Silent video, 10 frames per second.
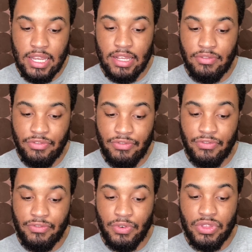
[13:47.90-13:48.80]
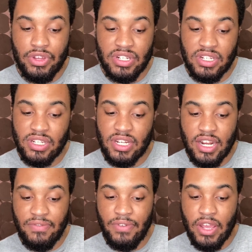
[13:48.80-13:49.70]
For the
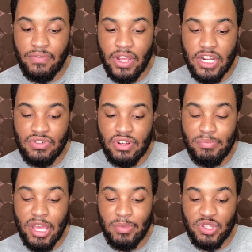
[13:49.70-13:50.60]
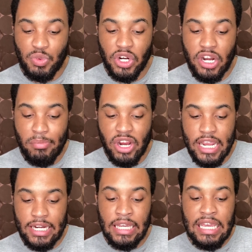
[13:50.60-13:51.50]
10 financial commandments, we're on number
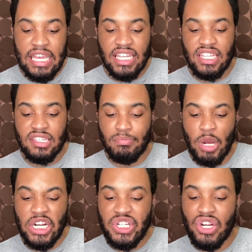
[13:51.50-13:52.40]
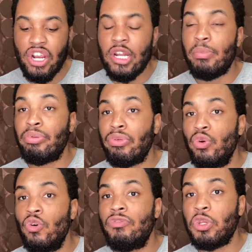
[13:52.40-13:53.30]
8. It says monitor and
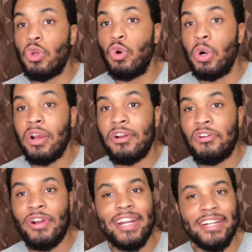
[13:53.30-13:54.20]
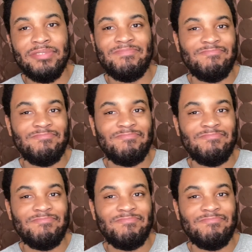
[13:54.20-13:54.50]
improve your credit.